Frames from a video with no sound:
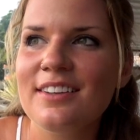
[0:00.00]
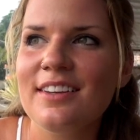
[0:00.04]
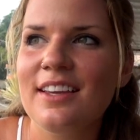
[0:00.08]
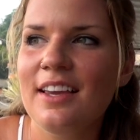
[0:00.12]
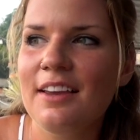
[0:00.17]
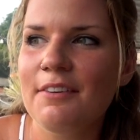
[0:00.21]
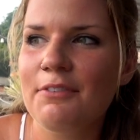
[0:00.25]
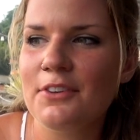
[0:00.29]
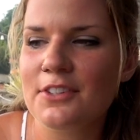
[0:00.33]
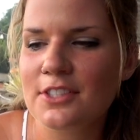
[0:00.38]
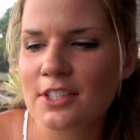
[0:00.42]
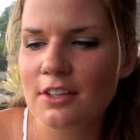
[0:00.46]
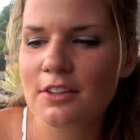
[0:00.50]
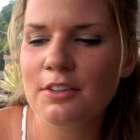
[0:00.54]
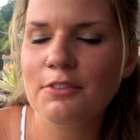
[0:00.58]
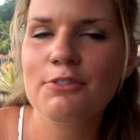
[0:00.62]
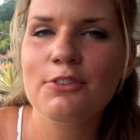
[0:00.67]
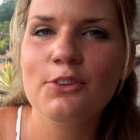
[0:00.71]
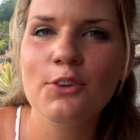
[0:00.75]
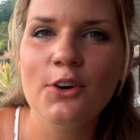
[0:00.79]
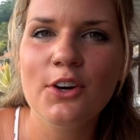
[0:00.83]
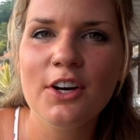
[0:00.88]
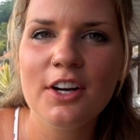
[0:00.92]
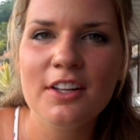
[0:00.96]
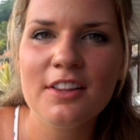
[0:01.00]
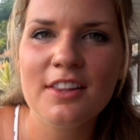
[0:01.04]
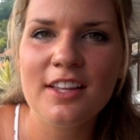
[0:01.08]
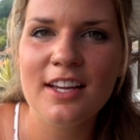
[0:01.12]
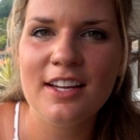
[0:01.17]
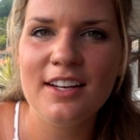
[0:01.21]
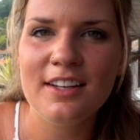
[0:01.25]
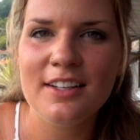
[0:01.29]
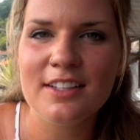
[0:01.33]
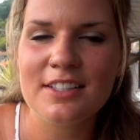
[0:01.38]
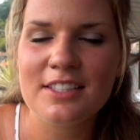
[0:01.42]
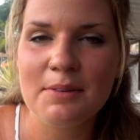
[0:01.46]
if it's on the floor,
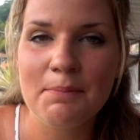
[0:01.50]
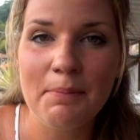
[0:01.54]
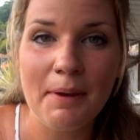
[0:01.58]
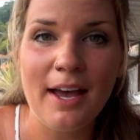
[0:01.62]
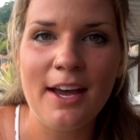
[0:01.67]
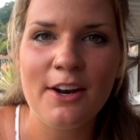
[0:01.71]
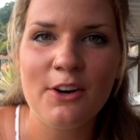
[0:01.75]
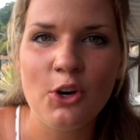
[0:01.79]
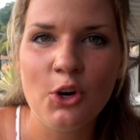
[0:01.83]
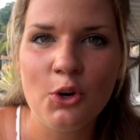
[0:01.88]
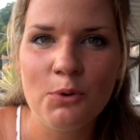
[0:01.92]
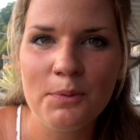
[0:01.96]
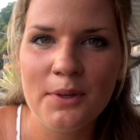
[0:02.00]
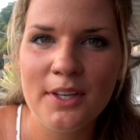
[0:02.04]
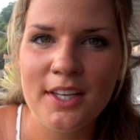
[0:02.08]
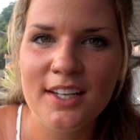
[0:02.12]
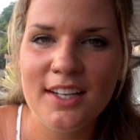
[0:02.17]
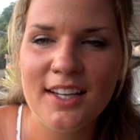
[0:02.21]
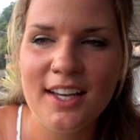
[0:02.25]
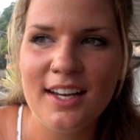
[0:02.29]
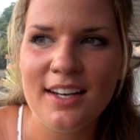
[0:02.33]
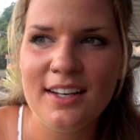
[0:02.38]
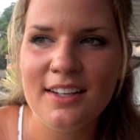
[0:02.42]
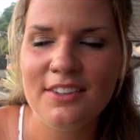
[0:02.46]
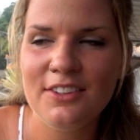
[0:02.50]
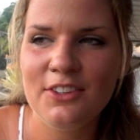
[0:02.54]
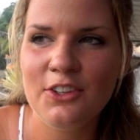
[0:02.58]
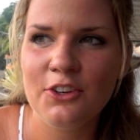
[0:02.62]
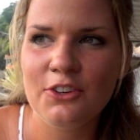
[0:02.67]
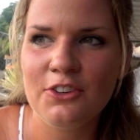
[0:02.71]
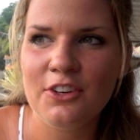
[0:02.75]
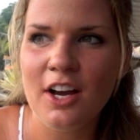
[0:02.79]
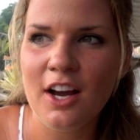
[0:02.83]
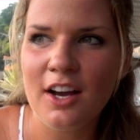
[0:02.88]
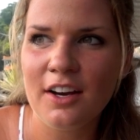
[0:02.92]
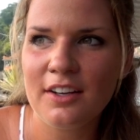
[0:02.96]
then it's a bad omen and
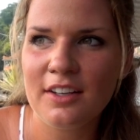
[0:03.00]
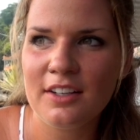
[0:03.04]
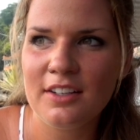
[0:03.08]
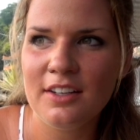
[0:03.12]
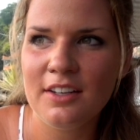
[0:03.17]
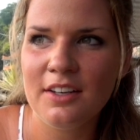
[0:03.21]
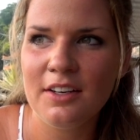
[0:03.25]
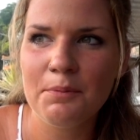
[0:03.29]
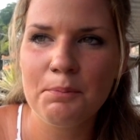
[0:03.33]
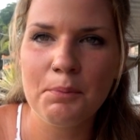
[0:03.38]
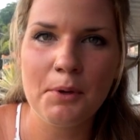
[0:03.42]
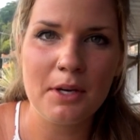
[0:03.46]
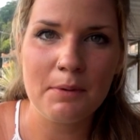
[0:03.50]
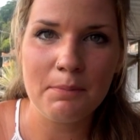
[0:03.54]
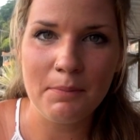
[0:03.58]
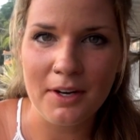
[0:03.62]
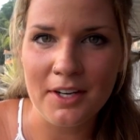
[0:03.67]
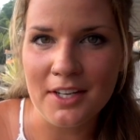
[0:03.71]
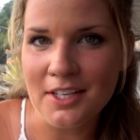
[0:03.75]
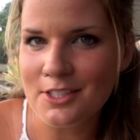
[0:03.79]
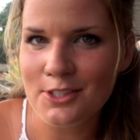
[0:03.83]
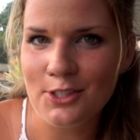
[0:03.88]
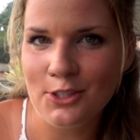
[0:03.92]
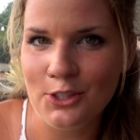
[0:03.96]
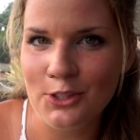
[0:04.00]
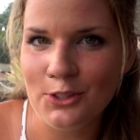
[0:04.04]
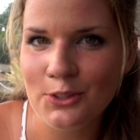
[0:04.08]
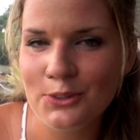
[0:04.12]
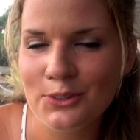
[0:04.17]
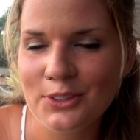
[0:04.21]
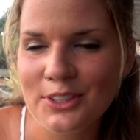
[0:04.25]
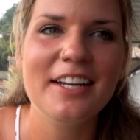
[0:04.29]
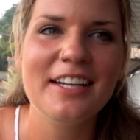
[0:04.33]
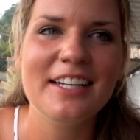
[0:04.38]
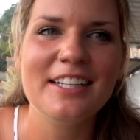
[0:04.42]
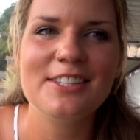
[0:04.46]
you're not gonna bring money to
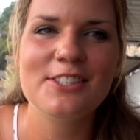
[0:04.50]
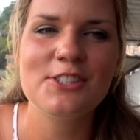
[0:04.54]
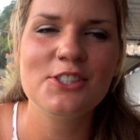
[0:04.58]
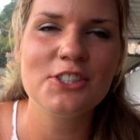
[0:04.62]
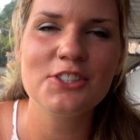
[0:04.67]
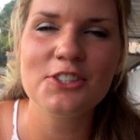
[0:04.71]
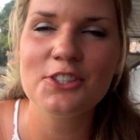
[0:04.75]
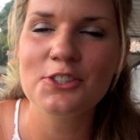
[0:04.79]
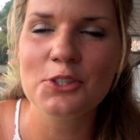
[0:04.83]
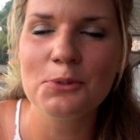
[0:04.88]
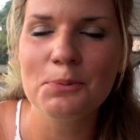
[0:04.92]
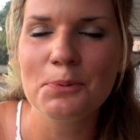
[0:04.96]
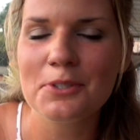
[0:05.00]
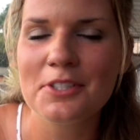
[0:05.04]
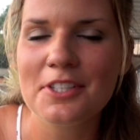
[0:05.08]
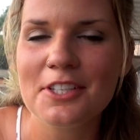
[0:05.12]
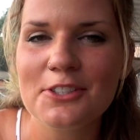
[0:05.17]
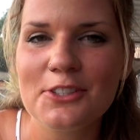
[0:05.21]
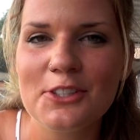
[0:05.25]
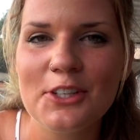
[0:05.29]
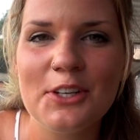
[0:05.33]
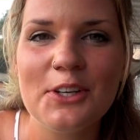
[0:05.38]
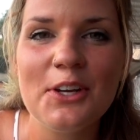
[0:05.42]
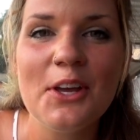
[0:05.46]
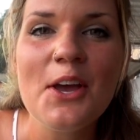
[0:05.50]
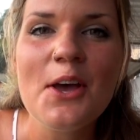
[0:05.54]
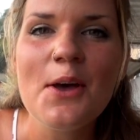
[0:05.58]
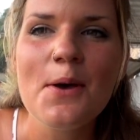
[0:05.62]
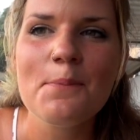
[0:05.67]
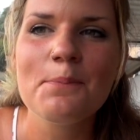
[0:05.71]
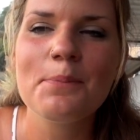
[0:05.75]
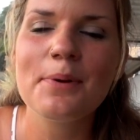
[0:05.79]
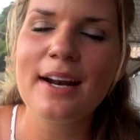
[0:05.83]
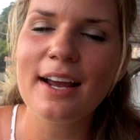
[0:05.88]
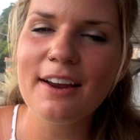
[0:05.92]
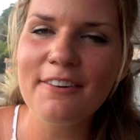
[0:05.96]
you. And it's just a superstition,
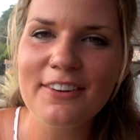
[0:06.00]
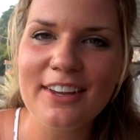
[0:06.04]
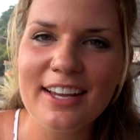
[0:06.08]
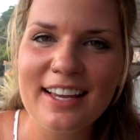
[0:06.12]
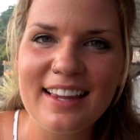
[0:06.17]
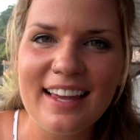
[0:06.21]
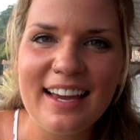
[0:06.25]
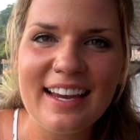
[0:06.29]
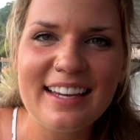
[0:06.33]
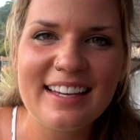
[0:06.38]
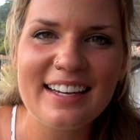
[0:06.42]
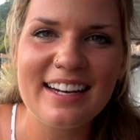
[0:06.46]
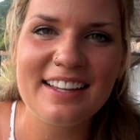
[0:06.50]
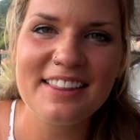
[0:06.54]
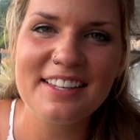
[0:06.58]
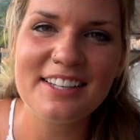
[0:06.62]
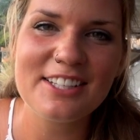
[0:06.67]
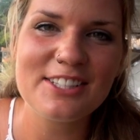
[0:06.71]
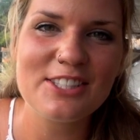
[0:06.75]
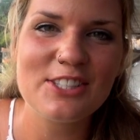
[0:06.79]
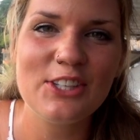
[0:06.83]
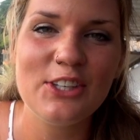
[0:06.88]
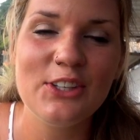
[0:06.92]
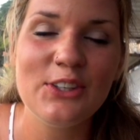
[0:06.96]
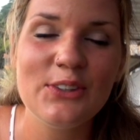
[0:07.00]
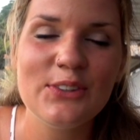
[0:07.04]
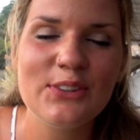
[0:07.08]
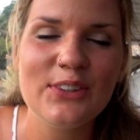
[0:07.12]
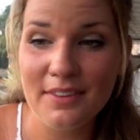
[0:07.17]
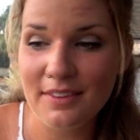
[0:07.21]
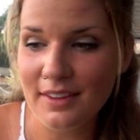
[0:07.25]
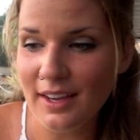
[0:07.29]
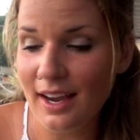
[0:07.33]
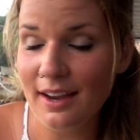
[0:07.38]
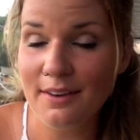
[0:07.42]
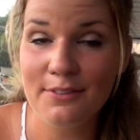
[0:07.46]
but I really like it. I think it's cute.
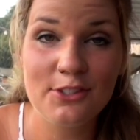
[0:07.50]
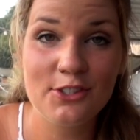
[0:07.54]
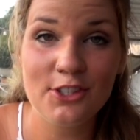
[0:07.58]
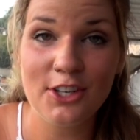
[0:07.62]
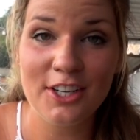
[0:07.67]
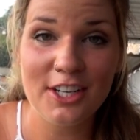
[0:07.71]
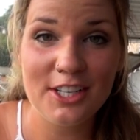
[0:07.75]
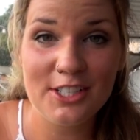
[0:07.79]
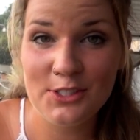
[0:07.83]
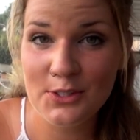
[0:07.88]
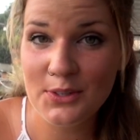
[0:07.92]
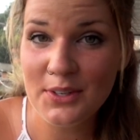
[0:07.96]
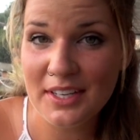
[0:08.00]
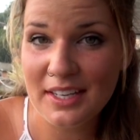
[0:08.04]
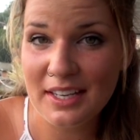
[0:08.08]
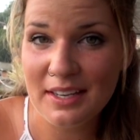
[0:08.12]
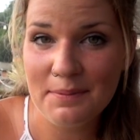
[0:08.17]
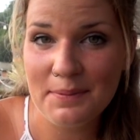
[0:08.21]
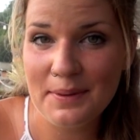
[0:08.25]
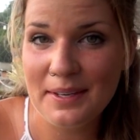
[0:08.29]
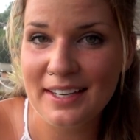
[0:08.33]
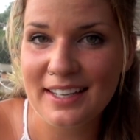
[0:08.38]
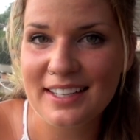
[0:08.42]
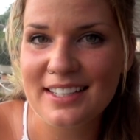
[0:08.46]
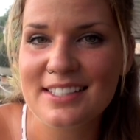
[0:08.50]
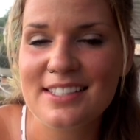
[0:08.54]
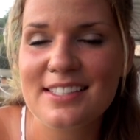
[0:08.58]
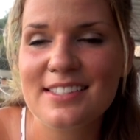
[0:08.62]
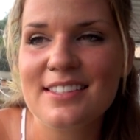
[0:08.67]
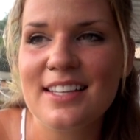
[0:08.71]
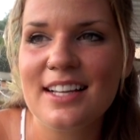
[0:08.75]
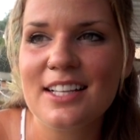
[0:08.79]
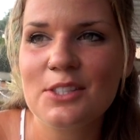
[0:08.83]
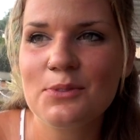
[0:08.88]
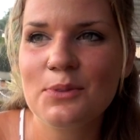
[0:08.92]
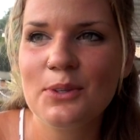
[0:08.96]
I've started doing it
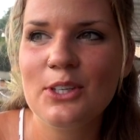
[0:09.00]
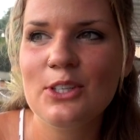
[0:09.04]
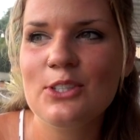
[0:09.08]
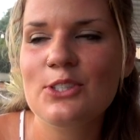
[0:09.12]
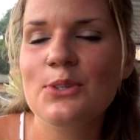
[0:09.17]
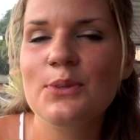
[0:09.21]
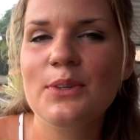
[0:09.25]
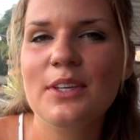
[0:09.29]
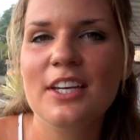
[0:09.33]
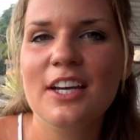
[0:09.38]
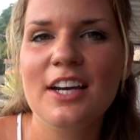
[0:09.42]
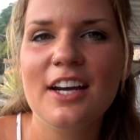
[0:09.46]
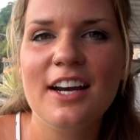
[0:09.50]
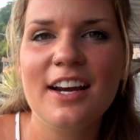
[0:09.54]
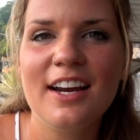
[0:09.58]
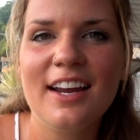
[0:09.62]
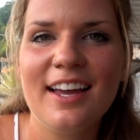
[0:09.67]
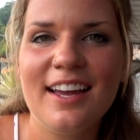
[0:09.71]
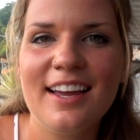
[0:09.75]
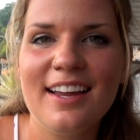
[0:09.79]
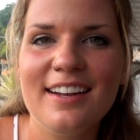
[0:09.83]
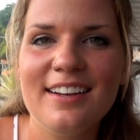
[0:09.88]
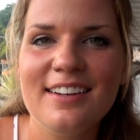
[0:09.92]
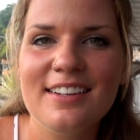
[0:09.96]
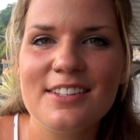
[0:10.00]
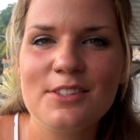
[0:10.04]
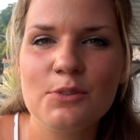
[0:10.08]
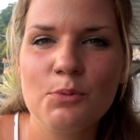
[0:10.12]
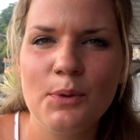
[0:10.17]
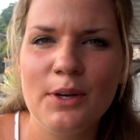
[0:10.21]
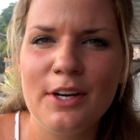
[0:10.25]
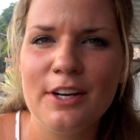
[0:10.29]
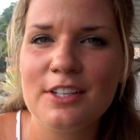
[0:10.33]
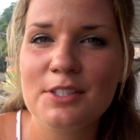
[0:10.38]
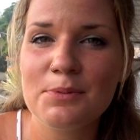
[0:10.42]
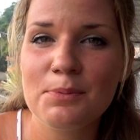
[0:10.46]
because that's what you do here, and it's
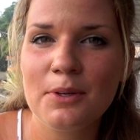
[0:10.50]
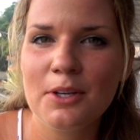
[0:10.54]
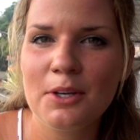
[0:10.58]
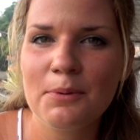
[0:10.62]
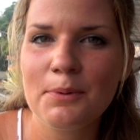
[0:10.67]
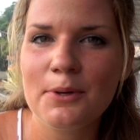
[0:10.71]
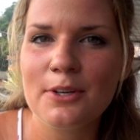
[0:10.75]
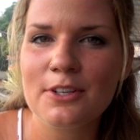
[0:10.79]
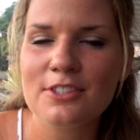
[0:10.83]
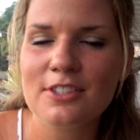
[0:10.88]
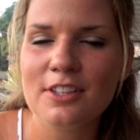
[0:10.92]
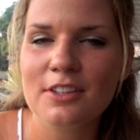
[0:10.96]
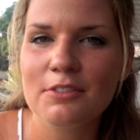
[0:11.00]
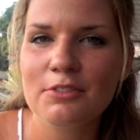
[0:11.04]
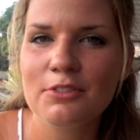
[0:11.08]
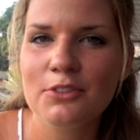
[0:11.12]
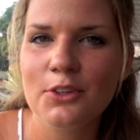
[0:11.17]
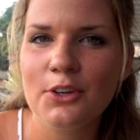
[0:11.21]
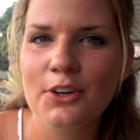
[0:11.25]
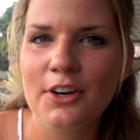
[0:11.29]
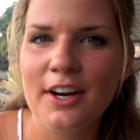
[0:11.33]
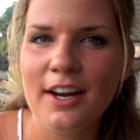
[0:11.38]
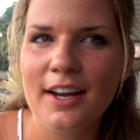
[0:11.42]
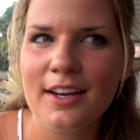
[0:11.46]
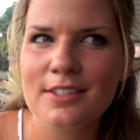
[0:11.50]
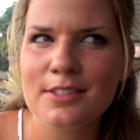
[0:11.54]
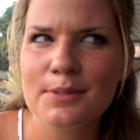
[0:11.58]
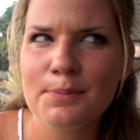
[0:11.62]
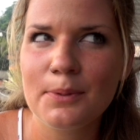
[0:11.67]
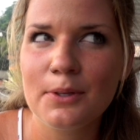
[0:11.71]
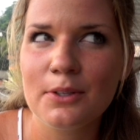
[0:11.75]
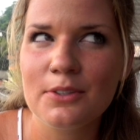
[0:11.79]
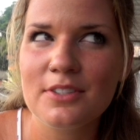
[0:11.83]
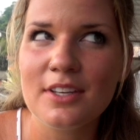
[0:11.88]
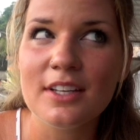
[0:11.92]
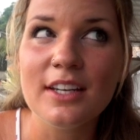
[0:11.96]
weird to put your purse on the floor, I
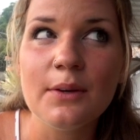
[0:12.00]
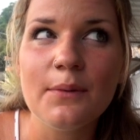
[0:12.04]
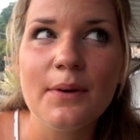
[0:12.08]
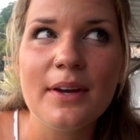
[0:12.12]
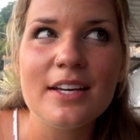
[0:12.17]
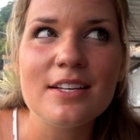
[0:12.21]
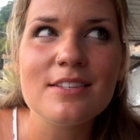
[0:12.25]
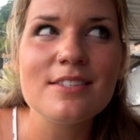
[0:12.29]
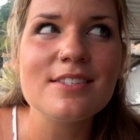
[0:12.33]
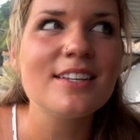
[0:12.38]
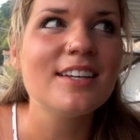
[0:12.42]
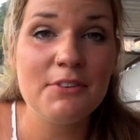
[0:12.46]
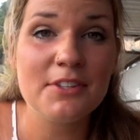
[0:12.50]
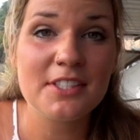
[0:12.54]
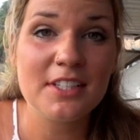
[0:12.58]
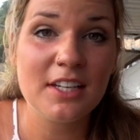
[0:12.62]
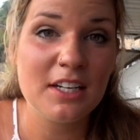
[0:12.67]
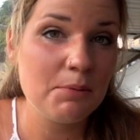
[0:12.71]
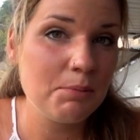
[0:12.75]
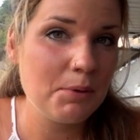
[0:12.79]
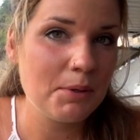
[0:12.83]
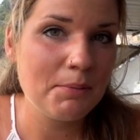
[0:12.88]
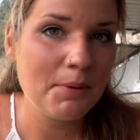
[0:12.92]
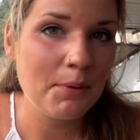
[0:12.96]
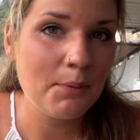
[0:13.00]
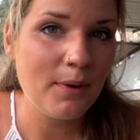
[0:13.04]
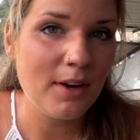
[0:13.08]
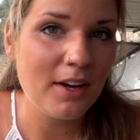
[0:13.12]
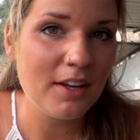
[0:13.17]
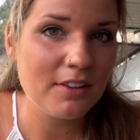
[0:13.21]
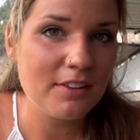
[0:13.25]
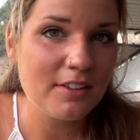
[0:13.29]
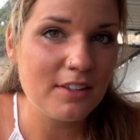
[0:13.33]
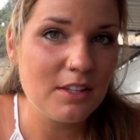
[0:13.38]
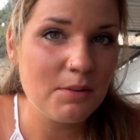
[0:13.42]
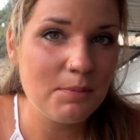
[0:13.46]
suppose. Anyways, if it's gonna bring me
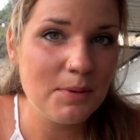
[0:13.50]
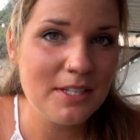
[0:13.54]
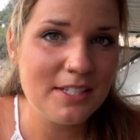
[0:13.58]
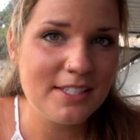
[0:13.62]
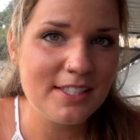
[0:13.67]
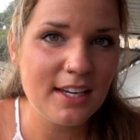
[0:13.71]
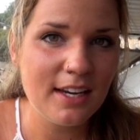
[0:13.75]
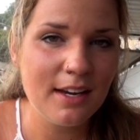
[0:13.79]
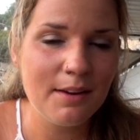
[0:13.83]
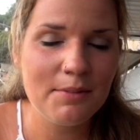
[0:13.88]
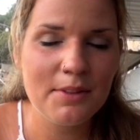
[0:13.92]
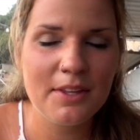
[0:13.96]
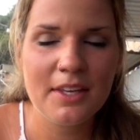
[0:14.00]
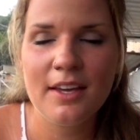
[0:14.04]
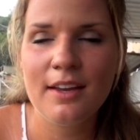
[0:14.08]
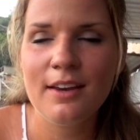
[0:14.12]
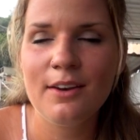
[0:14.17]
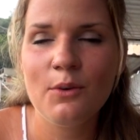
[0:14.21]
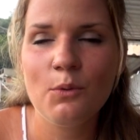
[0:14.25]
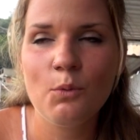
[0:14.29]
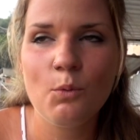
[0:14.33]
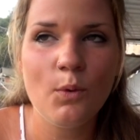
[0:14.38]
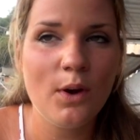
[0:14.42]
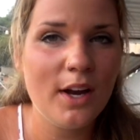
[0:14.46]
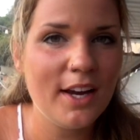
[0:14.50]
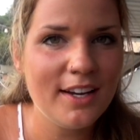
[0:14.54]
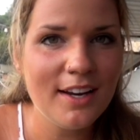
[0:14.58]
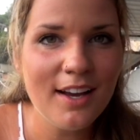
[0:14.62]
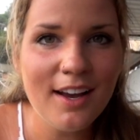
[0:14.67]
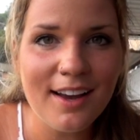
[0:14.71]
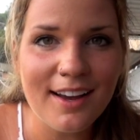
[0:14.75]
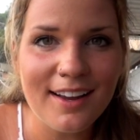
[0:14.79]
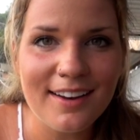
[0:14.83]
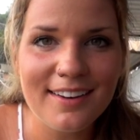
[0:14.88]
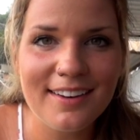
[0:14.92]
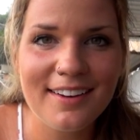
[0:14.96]
wealth in the meantime, then why
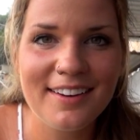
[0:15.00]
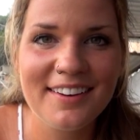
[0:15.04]
not?